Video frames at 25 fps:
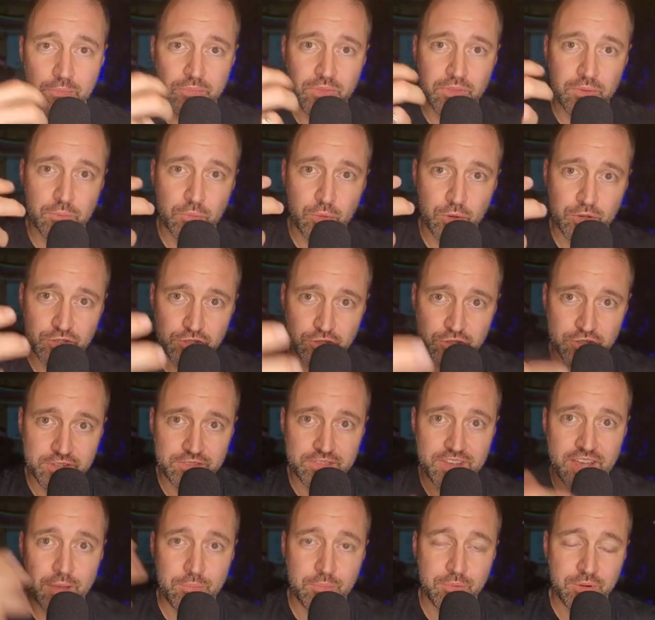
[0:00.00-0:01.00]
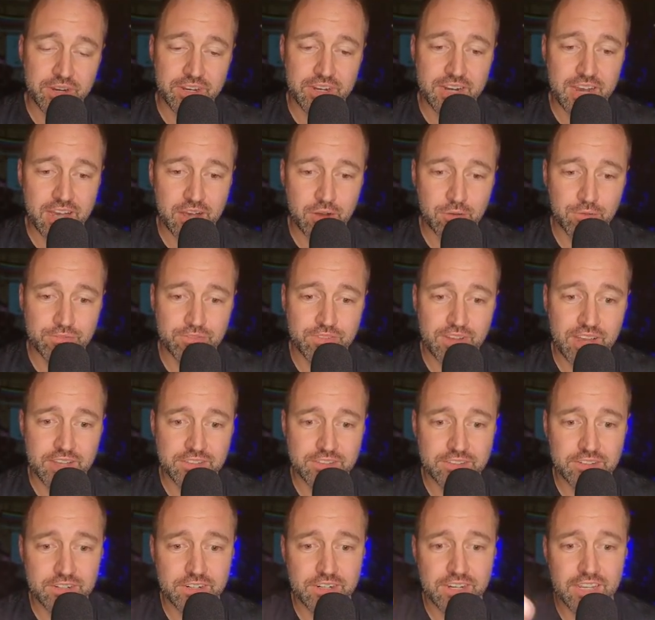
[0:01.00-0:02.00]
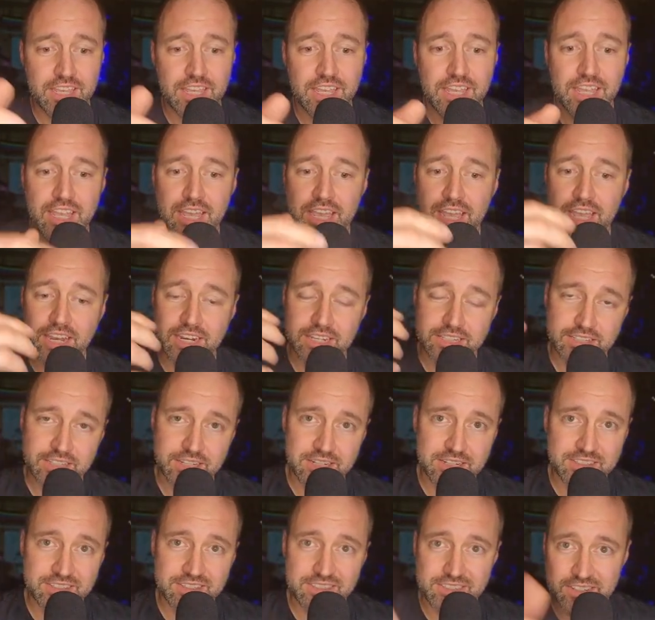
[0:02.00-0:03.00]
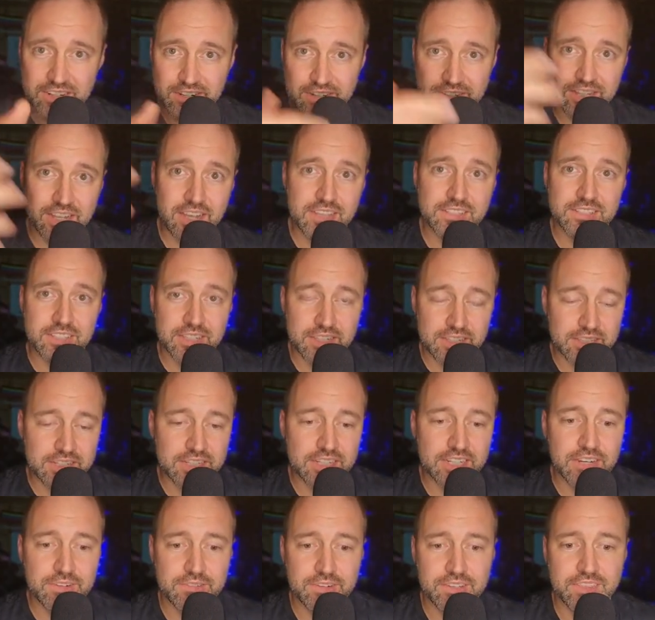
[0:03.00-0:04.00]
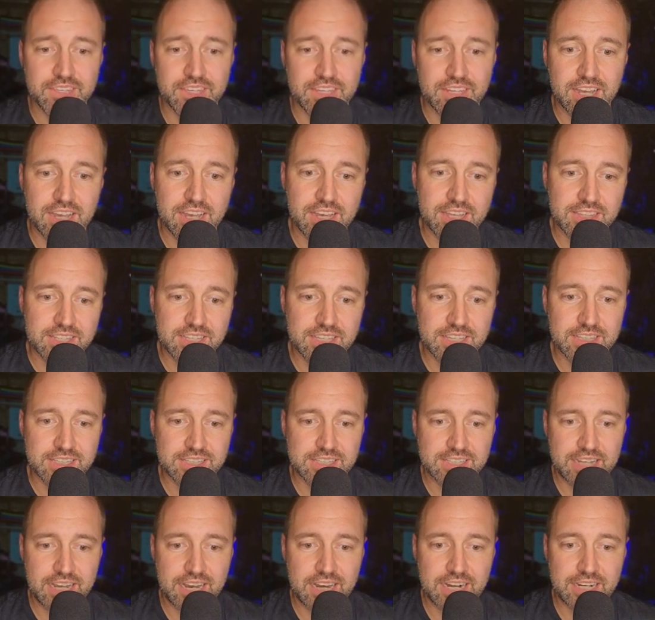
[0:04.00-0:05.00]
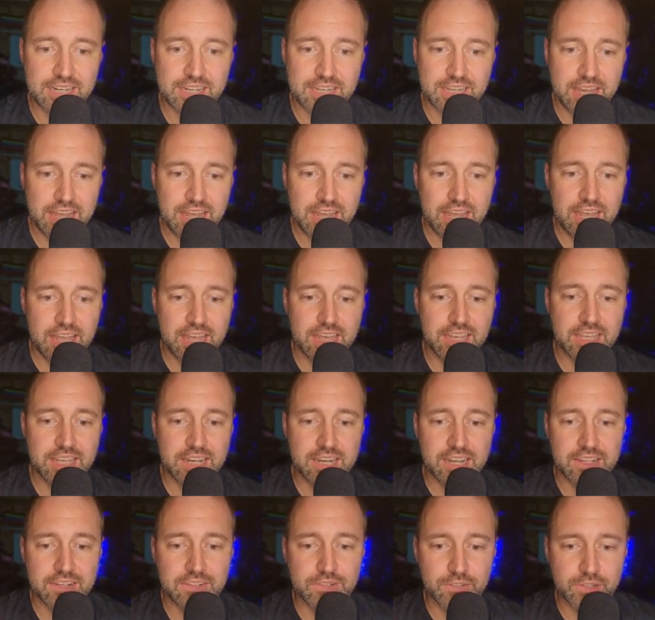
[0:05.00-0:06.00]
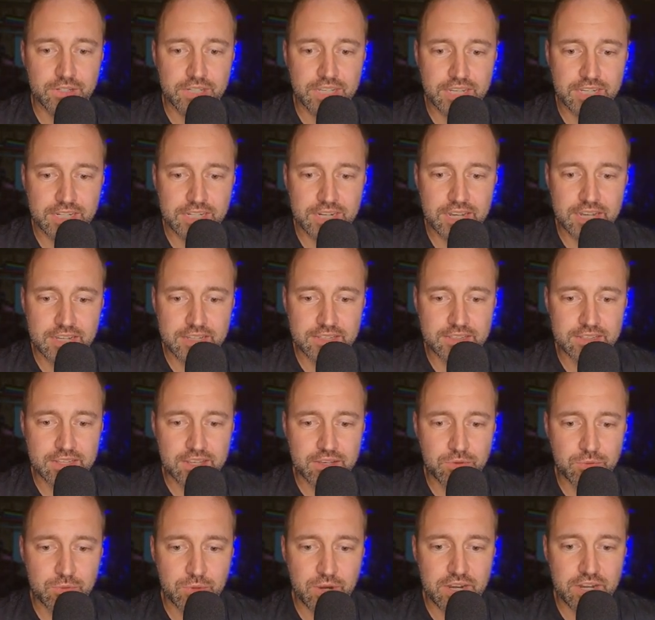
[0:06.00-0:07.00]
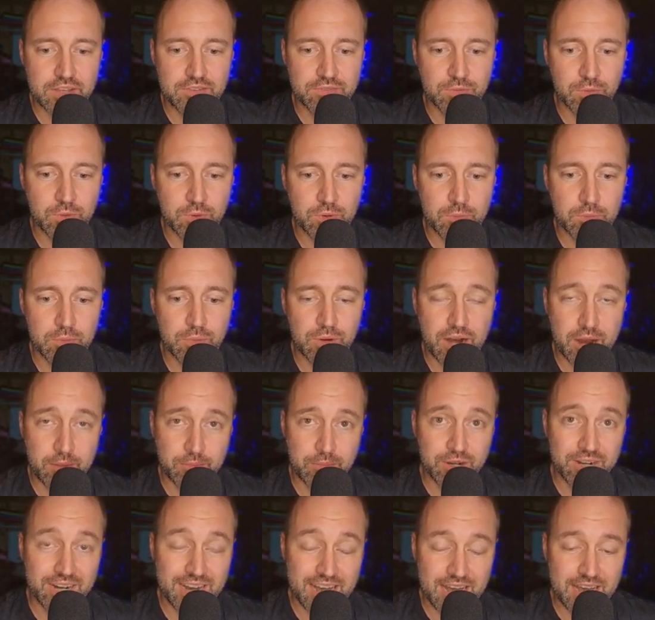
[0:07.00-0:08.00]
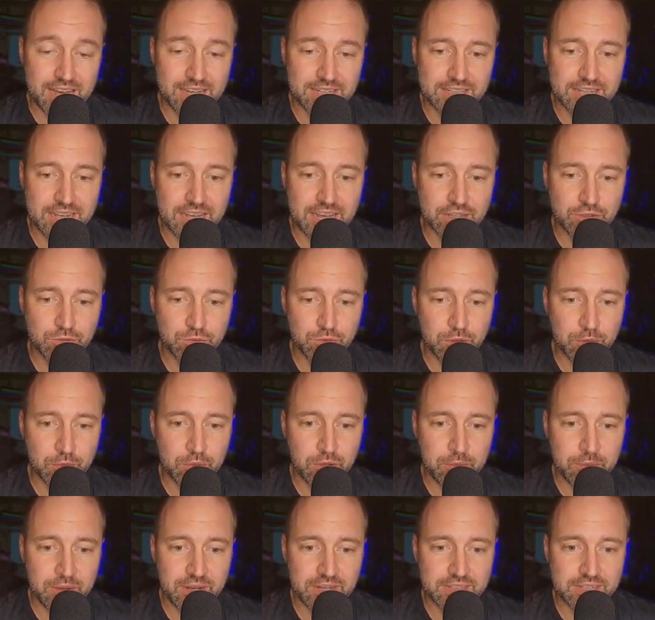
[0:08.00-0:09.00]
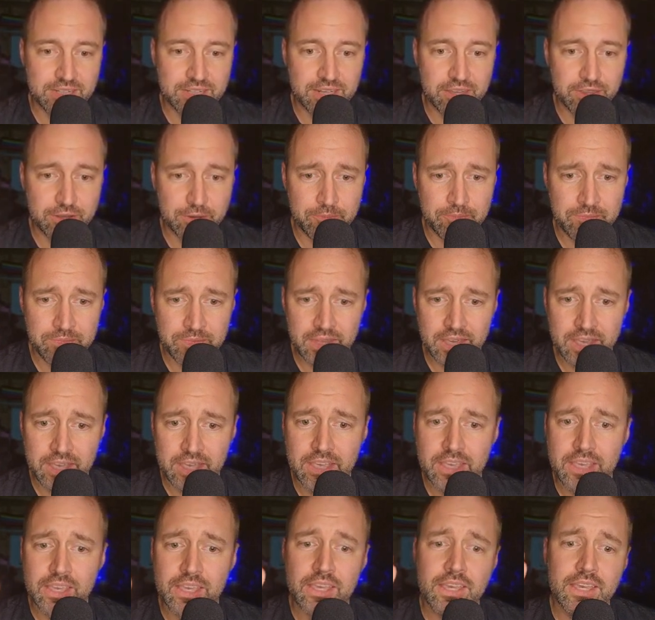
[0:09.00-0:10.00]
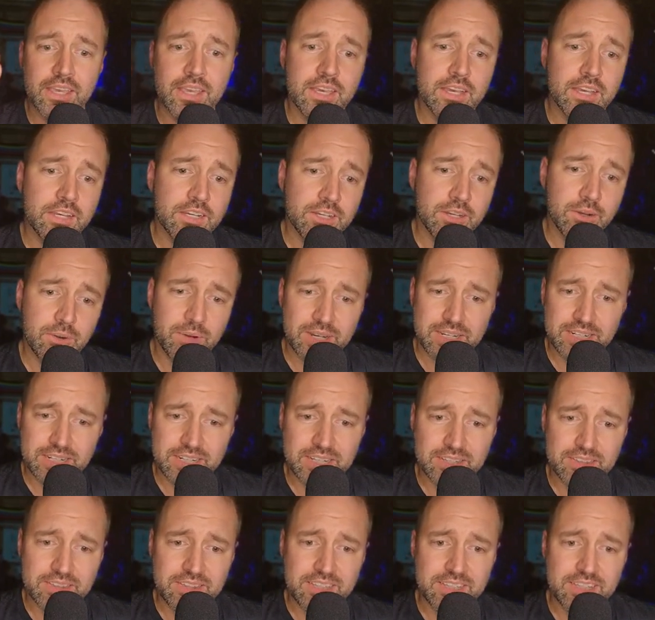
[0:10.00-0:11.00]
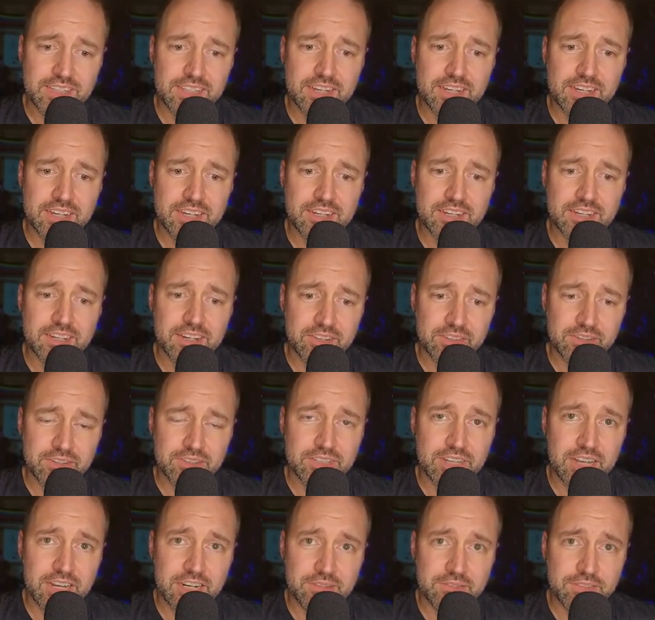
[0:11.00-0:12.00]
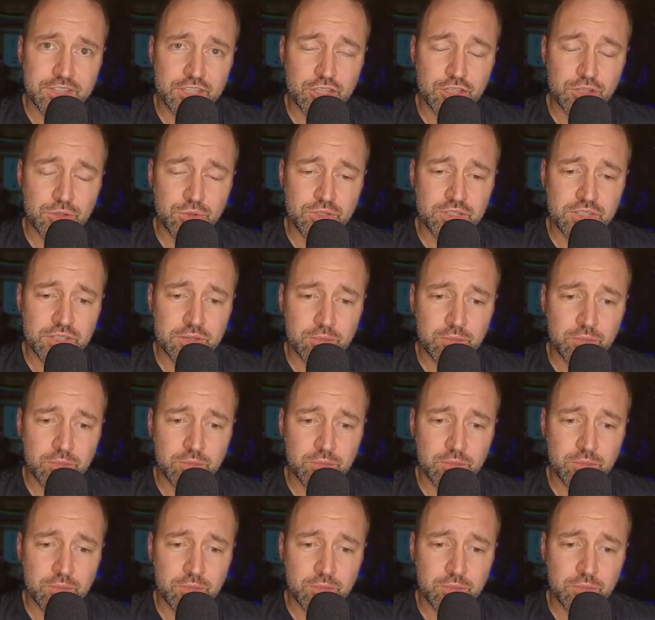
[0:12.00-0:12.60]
the moisture evaporate out faster, and it's gonna sterilize and clean everything on the inside and get it looking nice and ready for proper contacts when you put it back together. Go ahead and get the other side of the Q-tip